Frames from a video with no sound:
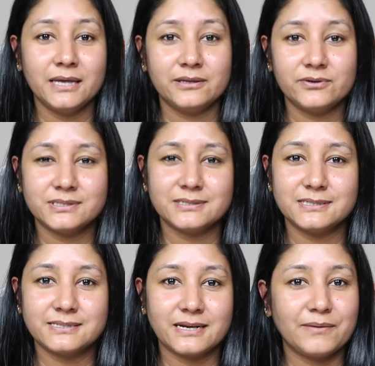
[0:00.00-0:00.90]
The reason
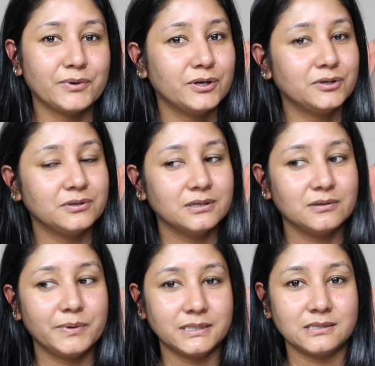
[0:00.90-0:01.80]
is that I'm gonna do a
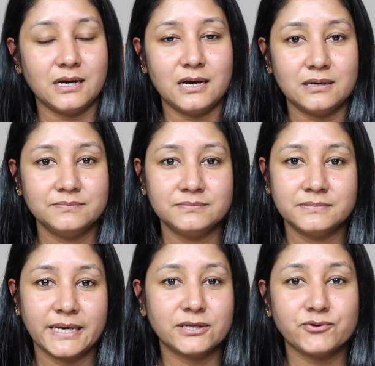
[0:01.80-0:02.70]
little bit
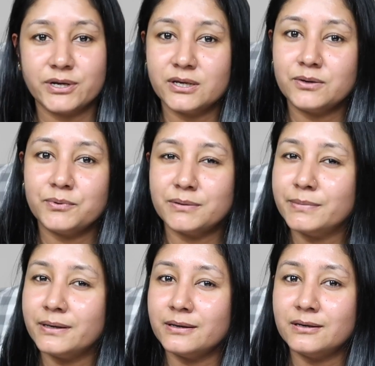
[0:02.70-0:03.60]
get ready with
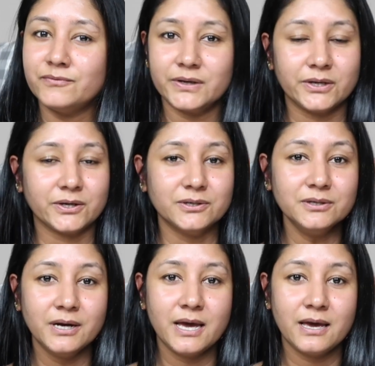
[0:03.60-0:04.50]
me video,